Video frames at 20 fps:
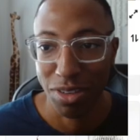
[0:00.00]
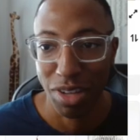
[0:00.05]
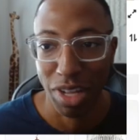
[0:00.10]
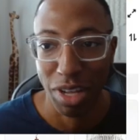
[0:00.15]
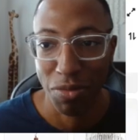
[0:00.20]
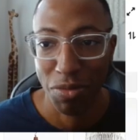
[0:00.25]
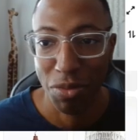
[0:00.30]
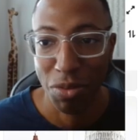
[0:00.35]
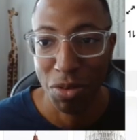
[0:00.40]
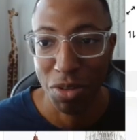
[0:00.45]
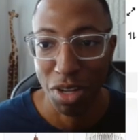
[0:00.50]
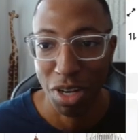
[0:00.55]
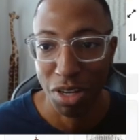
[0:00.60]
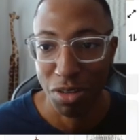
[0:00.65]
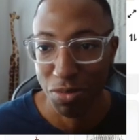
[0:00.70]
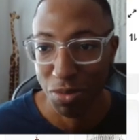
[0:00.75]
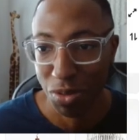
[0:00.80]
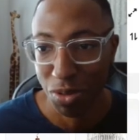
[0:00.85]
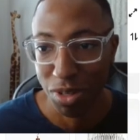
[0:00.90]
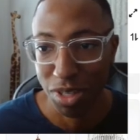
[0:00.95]
full on
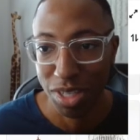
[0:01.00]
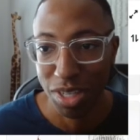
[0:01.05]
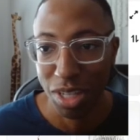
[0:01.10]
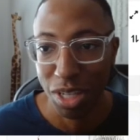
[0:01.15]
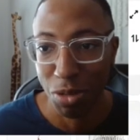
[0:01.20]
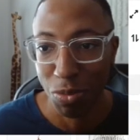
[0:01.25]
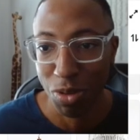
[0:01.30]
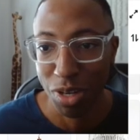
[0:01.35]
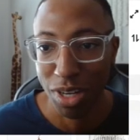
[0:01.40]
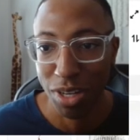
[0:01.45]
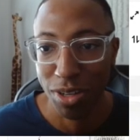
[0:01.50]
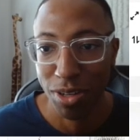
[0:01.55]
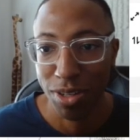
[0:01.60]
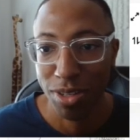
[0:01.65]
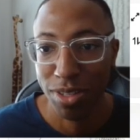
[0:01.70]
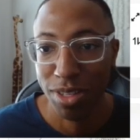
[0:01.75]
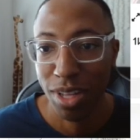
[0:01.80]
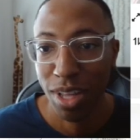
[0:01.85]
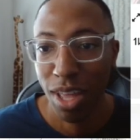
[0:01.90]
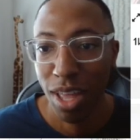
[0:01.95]
floor to ceiling
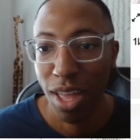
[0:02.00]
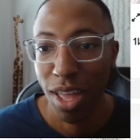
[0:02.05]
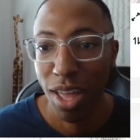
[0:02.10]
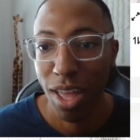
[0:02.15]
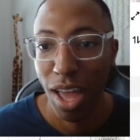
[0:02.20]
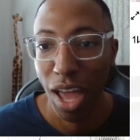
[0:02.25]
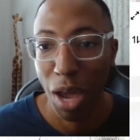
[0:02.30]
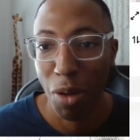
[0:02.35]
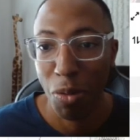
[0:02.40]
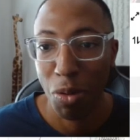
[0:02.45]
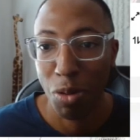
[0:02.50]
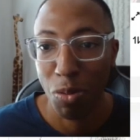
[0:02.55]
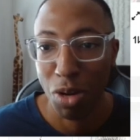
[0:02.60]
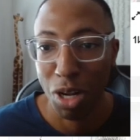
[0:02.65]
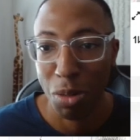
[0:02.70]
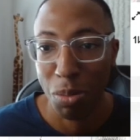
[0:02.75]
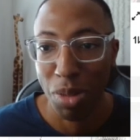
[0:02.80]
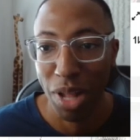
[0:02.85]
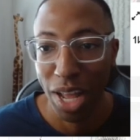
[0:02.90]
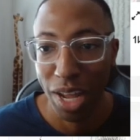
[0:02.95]
windows, I wouldn't want to
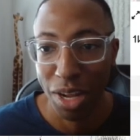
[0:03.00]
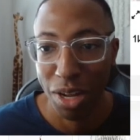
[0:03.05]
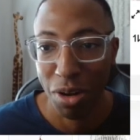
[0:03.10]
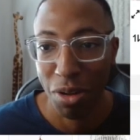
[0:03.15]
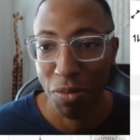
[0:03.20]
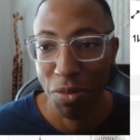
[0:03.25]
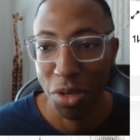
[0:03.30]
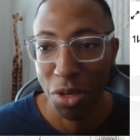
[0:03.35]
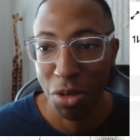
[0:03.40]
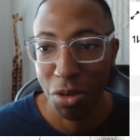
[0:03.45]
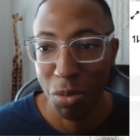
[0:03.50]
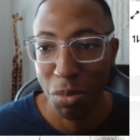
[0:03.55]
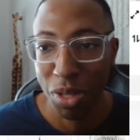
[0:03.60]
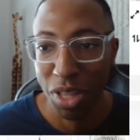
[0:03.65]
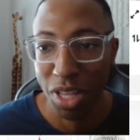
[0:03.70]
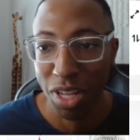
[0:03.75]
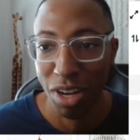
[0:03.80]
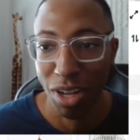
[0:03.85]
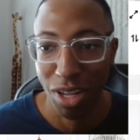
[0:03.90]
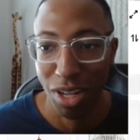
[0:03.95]
block out a view, but
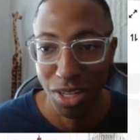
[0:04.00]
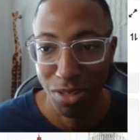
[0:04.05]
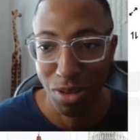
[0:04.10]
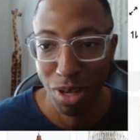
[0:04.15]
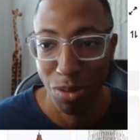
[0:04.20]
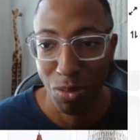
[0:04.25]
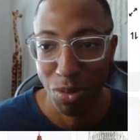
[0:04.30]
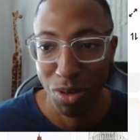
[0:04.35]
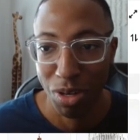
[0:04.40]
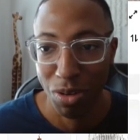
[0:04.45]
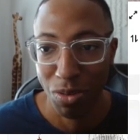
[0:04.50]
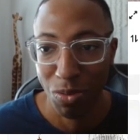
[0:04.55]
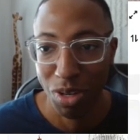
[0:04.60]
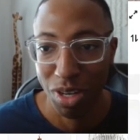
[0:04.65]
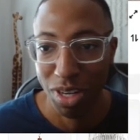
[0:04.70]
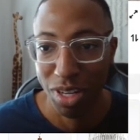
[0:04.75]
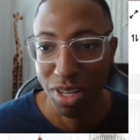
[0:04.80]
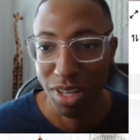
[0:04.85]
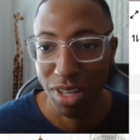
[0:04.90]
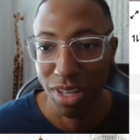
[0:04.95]
then also I wouldn't want
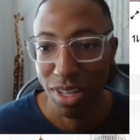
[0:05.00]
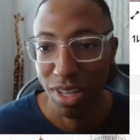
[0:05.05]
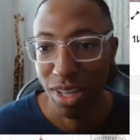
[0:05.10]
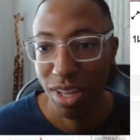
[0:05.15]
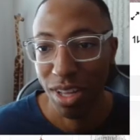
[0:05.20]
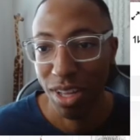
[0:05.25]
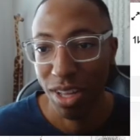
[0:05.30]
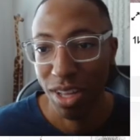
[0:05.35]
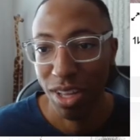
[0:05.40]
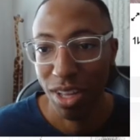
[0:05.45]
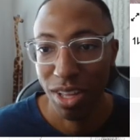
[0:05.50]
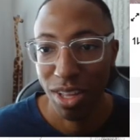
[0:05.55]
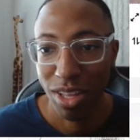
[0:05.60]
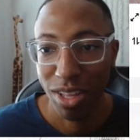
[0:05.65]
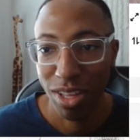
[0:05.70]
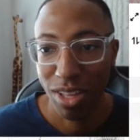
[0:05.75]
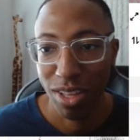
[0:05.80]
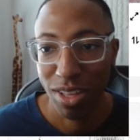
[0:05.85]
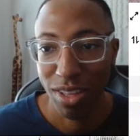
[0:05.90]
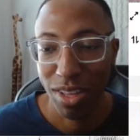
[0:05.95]
to
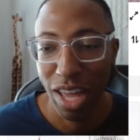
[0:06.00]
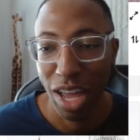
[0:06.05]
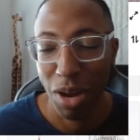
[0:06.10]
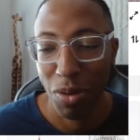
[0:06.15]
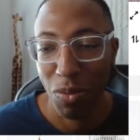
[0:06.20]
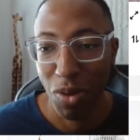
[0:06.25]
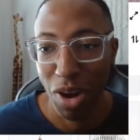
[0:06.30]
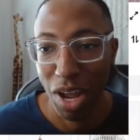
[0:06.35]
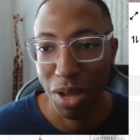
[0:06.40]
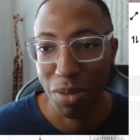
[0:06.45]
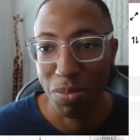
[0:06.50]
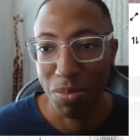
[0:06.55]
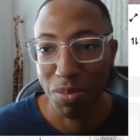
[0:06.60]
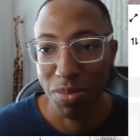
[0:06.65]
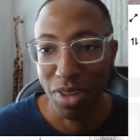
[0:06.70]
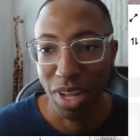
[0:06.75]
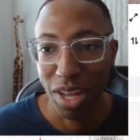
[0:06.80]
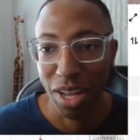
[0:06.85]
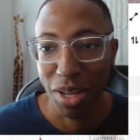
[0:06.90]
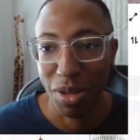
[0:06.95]
rob
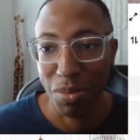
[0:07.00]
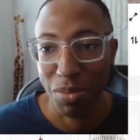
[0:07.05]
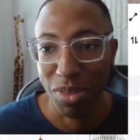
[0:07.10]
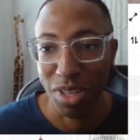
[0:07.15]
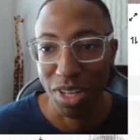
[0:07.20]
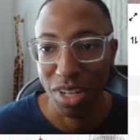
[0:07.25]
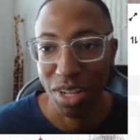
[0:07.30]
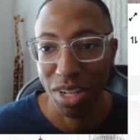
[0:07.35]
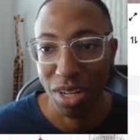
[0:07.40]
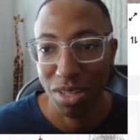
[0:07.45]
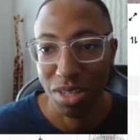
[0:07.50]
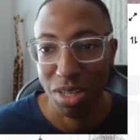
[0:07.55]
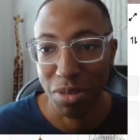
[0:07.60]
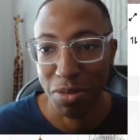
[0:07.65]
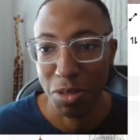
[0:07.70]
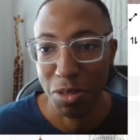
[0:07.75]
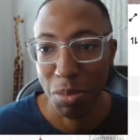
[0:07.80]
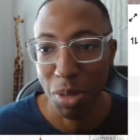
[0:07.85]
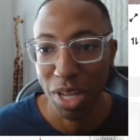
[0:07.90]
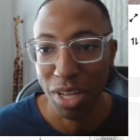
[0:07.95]
the closet of
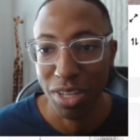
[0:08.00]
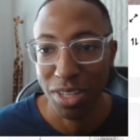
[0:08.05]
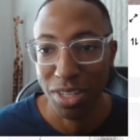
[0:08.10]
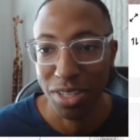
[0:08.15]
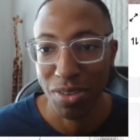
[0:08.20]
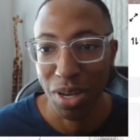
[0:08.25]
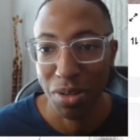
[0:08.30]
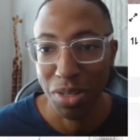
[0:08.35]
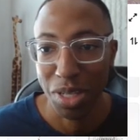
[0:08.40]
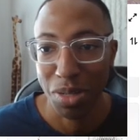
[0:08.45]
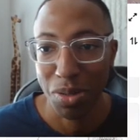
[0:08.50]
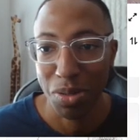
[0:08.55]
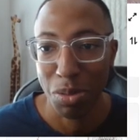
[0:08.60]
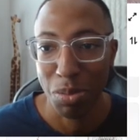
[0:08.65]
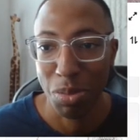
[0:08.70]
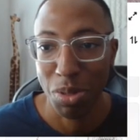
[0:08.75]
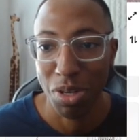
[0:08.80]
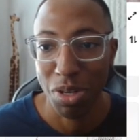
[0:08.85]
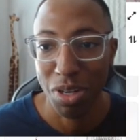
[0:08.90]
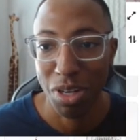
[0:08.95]
space. So I was able to
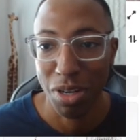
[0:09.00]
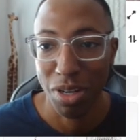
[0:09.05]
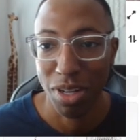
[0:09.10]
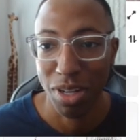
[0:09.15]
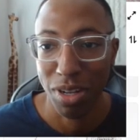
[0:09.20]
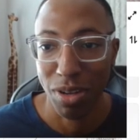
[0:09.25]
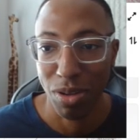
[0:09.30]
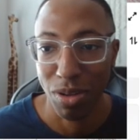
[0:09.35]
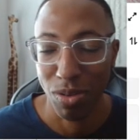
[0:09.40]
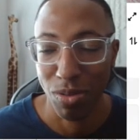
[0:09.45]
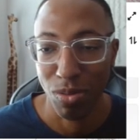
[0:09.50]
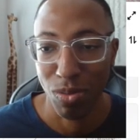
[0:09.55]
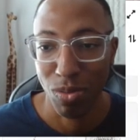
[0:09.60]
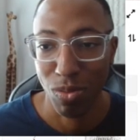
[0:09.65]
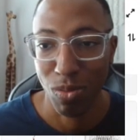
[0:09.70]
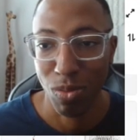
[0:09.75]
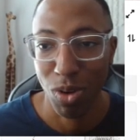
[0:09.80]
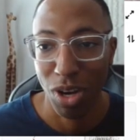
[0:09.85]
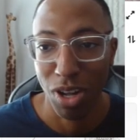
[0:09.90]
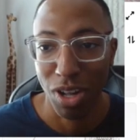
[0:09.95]
put a
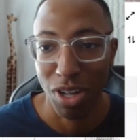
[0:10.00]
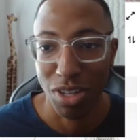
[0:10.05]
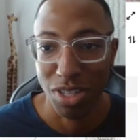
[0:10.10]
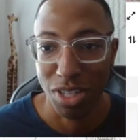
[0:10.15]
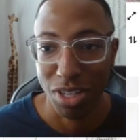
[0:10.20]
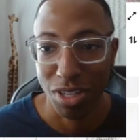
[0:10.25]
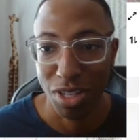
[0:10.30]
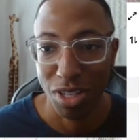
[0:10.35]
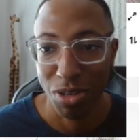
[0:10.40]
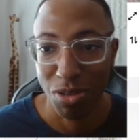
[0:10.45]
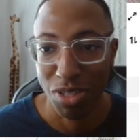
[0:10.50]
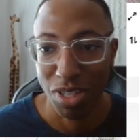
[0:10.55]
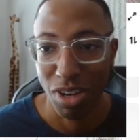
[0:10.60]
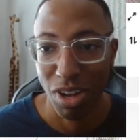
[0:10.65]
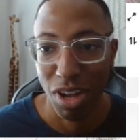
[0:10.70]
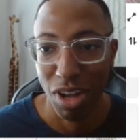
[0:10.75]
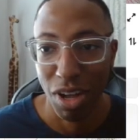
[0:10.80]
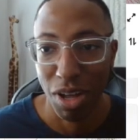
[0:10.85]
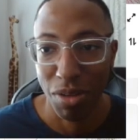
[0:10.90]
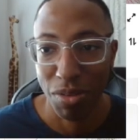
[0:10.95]
wall to close it
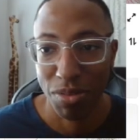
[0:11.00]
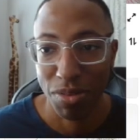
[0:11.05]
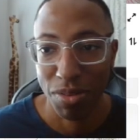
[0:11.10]
off